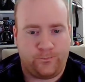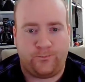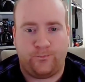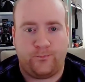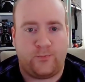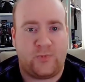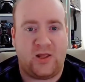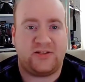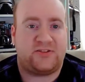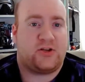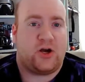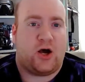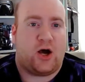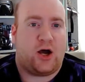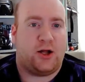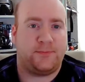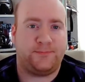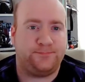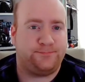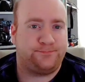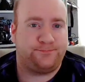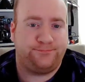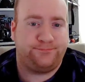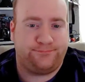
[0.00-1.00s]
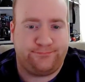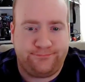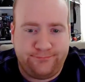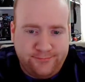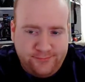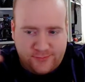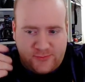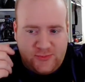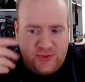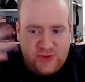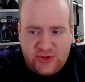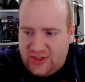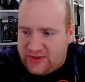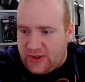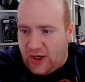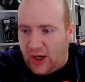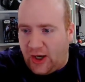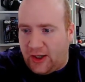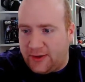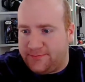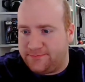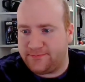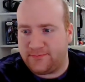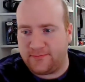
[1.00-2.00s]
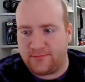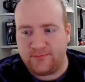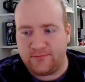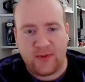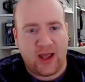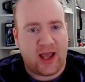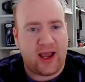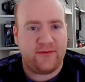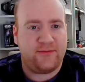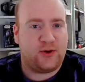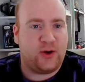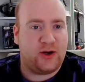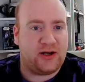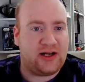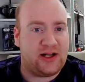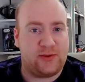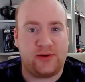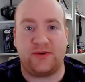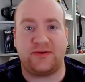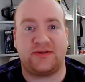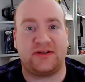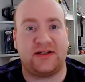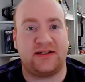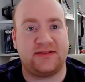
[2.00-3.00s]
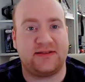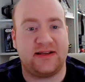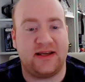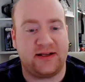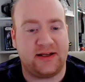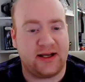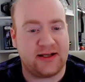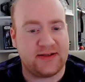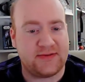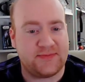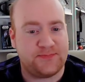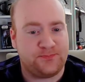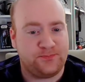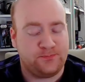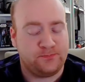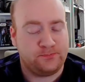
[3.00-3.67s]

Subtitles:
It's gone. It's just gone. I have no idea what I was going to say, guys.